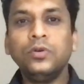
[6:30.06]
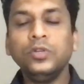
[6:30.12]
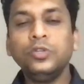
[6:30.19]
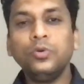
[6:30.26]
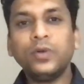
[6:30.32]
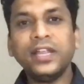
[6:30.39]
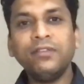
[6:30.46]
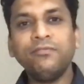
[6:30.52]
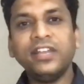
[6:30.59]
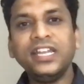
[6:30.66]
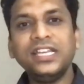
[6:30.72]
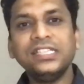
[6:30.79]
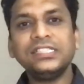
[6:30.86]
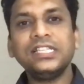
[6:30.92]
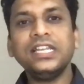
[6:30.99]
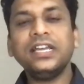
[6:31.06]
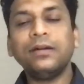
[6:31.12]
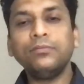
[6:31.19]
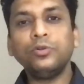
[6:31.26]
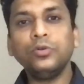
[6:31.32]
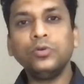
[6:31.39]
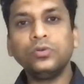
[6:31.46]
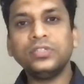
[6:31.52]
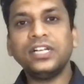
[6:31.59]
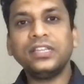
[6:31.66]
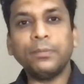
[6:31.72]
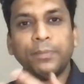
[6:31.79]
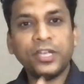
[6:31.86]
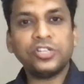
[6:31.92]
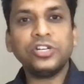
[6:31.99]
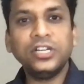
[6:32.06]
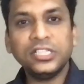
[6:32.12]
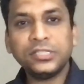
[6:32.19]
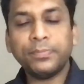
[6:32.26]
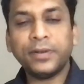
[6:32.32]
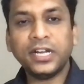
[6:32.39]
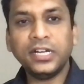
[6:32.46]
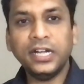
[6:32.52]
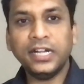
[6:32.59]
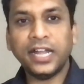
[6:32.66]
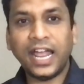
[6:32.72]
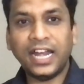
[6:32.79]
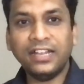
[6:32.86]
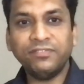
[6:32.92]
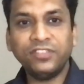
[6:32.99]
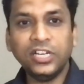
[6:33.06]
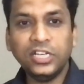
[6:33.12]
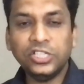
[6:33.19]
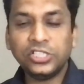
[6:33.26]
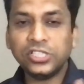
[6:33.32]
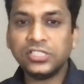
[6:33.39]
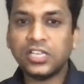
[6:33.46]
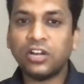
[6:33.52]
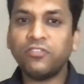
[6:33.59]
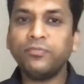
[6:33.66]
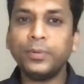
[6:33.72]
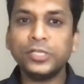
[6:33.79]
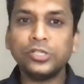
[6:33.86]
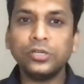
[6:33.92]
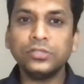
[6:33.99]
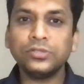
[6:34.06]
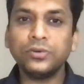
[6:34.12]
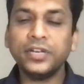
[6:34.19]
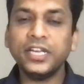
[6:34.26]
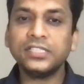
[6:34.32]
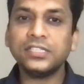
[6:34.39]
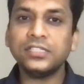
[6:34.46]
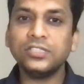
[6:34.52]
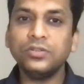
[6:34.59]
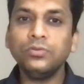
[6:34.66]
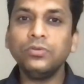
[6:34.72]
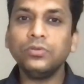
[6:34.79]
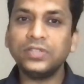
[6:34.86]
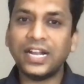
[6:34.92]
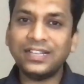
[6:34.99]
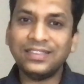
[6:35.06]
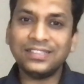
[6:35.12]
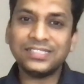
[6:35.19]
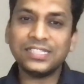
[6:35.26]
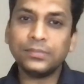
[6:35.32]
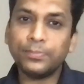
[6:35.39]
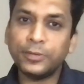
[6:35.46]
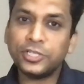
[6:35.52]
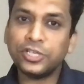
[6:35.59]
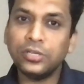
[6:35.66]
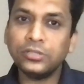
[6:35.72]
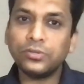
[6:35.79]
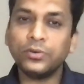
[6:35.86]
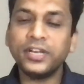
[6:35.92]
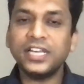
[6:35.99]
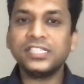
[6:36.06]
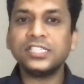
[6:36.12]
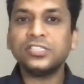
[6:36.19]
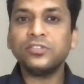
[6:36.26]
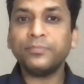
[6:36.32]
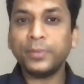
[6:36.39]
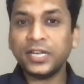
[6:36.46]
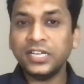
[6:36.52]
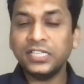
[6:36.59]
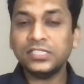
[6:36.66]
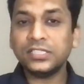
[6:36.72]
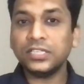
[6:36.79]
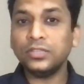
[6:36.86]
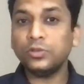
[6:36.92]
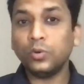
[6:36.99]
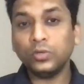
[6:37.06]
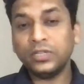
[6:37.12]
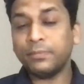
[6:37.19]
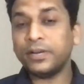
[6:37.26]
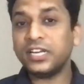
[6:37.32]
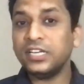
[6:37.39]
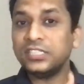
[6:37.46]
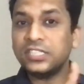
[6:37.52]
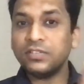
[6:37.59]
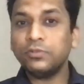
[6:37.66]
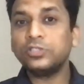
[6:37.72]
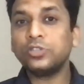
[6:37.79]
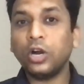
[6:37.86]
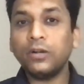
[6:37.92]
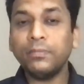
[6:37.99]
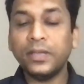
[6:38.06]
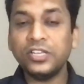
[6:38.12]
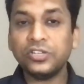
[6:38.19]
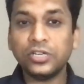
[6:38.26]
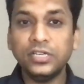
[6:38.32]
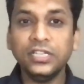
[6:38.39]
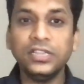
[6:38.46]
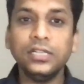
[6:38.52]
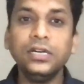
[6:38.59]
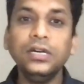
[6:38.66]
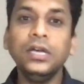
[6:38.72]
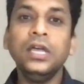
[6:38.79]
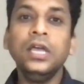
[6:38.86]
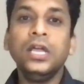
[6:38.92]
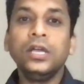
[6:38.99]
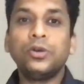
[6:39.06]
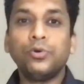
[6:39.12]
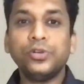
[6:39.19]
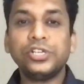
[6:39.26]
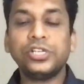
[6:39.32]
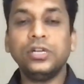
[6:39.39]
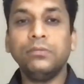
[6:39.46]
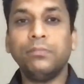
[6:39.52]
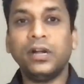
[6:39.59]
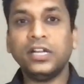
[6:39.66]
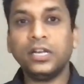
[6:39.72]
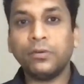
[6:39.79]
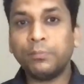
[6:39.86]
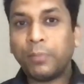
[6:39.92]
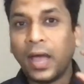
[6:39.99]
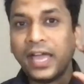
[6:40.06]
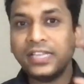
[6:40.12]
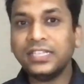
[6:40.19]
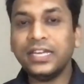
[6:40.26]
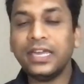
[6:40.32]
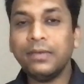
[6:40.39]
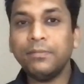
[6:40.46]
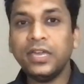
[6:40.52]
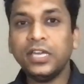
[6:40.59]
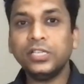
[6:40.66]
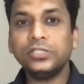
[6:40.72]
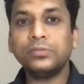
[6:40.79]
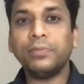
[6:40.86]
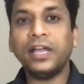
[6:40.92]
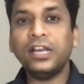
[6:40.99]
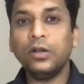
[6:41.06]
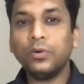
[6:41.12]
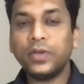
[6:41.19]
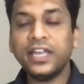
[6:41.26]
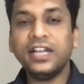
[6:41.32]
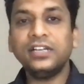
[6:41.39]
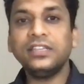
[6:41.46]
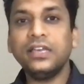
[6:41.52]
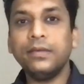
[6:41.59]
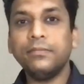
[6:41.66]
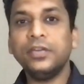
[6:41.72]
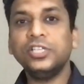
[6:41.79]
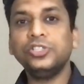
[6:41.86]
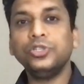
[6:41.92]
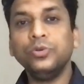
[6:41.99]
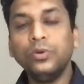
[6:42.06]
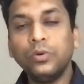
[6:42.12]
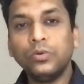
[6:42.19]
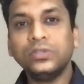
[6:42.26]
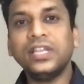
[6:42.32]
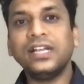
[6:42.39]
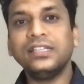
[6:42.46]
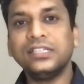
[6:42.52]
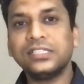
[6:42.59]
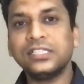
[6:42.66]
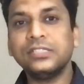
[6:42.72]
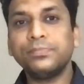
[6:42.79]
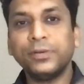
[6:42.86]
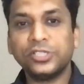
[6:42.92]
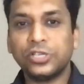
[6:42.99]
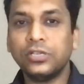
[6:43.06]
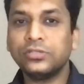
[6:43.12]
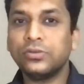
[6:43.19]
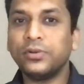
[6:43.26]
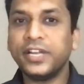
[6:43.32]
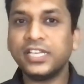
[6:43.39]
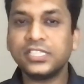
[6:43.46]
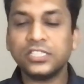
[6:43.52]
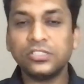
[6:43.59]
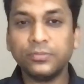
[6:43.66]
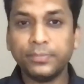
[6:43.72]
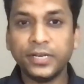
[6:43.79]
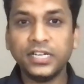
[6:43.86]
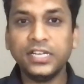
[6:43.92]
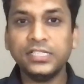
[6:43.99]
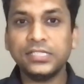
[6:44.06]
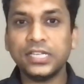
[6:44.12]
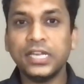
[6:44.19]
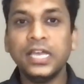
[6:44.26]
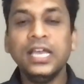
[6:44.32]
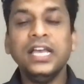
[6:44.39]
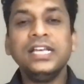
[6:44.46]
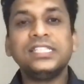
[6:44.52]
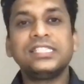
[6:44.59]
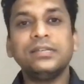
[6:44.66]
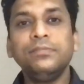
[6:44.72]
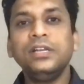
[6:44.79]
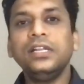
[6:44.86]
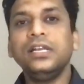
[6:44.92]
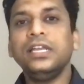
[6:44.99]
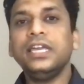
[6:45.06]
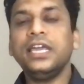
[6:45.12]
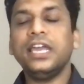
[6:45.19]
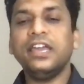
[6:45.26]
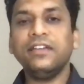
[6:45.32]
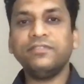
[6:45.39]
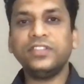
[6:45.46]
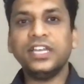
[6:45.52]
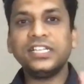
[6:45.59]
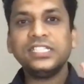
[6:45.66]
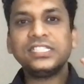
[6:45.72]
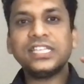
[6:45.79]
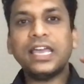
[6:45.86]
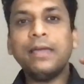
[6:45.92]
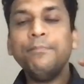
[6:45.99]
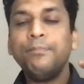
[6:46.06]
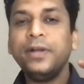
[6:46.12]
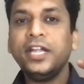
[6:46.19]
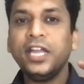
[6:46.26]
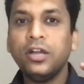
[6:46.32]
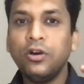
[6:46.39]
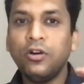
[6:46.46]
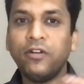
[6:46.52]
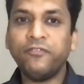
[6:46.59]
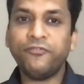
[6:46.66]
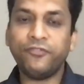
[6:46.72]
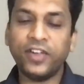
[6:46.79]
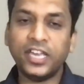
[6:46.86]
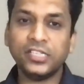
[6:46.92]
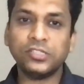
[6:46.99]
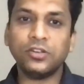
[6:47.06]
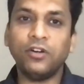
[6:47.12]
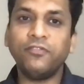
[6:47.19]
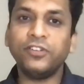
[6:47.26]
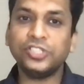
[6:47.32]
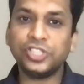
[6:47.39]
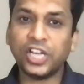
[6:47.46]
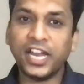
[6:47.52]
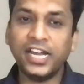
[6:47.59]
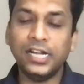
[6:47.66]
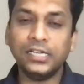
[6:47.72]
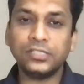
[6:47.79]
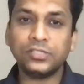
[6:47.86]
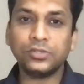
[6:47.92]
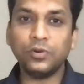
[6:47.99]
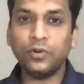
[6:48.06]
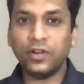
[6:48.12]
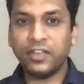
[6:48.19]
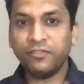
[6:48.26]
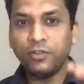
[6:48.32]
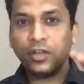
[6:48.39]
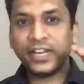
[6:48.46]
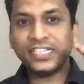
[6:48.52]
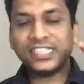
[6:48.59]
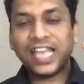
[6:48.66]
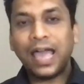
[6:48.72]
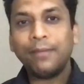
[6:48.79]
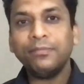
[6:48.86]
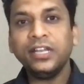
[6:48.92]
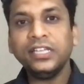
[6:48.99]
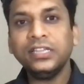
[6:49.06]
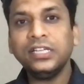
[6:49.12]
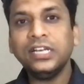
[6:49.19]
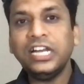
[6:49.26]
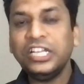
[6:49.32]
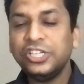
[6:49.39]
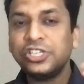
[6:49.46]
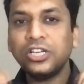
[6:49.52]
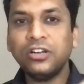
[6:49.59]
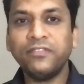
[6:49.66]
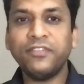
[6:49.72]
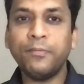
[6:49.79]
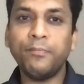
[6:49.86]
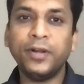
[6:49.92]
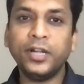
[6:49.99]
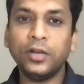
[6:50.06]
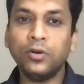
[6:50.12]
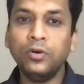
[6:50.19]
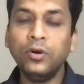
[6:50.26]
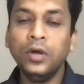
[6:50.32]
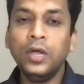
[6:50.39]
you can very easily come to know that the patient is pregnant and if the lesions are of pustular psoriasis, you know that this is pustular psoriasis of pregnancy, though the pregnancy was not mentioned in the question, but by the image, by looking at the image, you know that this is pustular psoriasis of pregnancy. Similarly, if there is impetigo of face of a child, so if you are examining the lesion of impetigo,